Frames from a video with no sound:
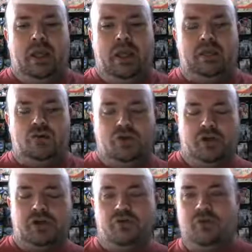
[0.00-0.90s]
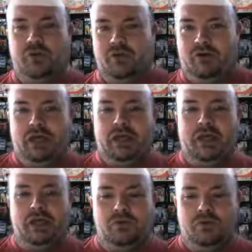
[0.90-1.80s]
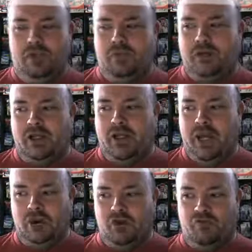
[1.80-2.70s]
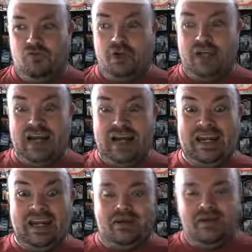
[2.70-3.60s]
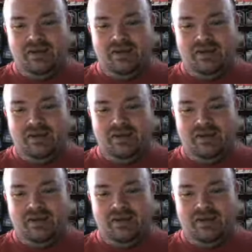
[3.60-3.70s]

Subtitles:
And you're trying to do it without colliding with anybody and therefore dying.